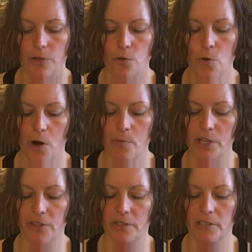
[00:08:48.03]
nor
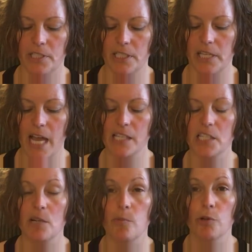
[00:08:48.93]
with their
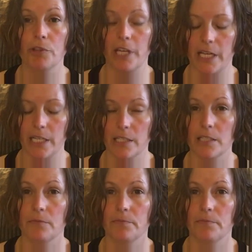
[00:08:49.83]
detestable things,